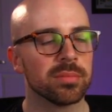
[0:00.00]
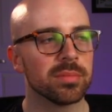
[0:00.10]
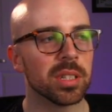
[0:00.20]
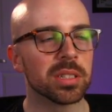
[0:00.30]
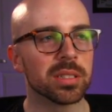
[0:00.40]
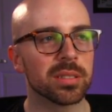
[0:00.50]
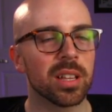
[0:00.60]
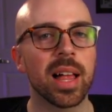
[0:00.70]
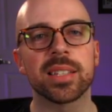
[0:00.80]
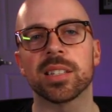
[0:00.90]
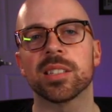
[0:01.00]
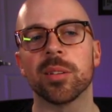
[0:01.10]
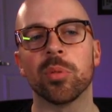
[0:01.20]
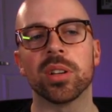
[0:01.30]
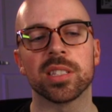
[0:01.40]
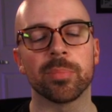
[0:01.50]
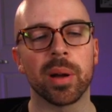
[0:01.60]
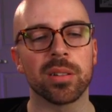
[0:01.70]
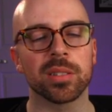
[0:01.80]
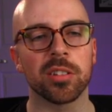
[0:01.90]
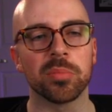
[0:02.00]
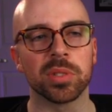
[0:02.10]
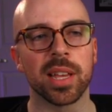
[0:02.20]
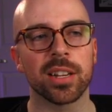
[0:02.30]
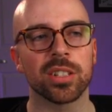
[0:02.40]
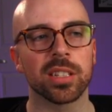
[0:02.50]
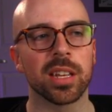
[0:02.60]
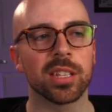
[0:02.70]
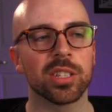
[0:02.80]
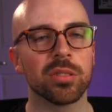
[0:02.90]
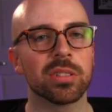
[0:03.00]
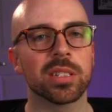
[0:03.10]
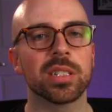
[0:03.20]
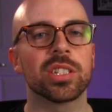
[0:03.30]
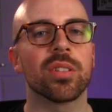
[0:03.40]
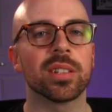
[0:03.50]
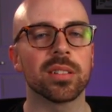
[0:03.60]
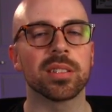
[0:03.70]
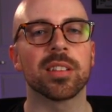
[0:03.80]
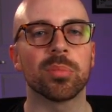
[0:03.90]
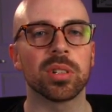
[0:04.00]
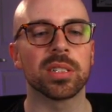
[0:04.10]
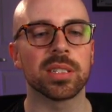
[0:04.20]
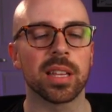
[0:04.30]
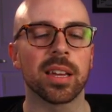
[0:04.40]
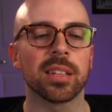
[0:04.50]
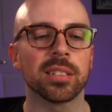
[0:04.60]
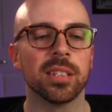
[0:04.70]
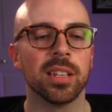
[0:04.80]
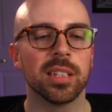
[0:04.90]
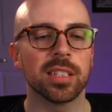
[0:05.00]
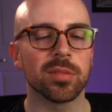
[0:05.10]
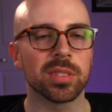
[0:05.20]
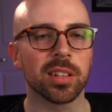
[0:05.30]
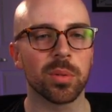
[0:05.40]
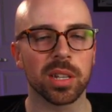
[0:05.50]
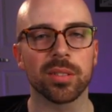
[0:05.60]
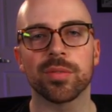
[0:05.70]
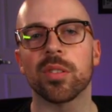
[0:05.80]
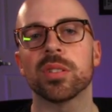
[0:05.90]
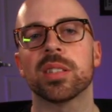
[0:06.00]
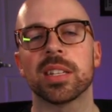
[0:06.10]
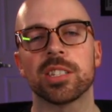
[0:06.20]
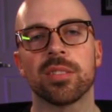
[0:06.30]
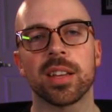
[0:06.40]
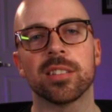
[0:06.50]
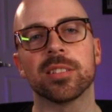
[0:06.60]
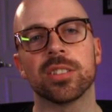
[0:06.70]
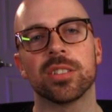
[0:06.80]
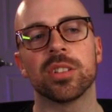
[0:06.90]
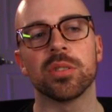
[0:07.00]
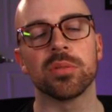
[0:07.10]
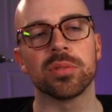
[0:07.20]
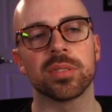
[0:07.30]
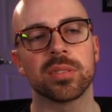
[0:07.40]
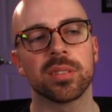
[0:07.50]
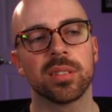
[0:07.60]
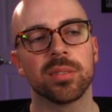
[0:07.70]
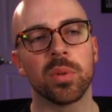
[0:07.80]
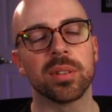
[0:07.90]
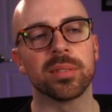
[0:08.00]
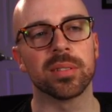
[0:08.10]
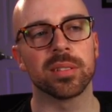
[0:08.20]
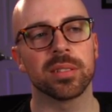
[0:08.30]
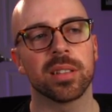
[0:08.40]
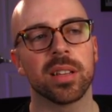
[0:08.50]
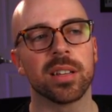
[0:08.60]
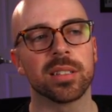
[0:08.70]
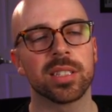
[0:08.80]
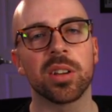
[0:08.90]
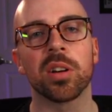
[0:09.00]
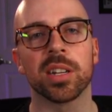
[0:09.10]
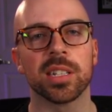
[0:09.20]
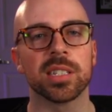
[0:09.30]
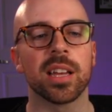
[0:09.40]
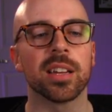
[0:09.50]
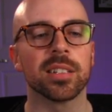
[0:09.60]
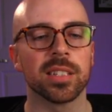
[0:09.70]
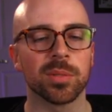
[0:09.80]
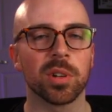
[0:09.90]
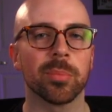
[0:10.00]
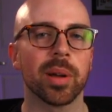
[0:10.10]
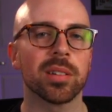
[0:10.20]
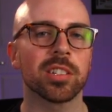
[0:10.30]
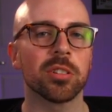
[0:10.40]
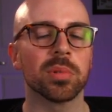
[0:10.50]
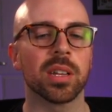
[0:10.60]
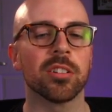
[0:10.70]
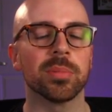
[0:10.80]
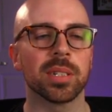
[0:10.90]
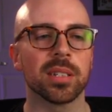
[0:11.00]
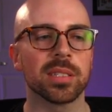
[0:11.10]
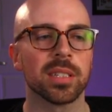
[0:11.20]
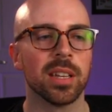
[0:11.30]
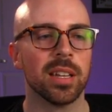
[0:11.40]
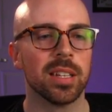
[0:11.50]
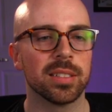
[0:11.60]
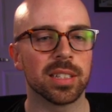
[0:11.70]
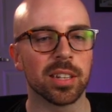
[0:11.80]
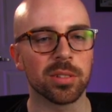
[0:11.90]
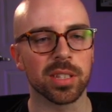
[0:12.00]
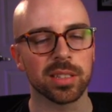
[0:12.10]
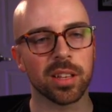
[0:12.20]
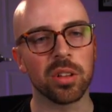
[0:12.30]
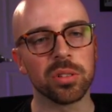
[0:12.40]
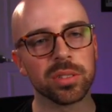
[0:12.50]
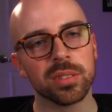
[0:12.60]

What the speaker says: on classic submarines, the periscope was actually a huge constraint on submarine design. It was like one of the first things you had to choose when starting a design is where the periscope would go, because it goes like the whole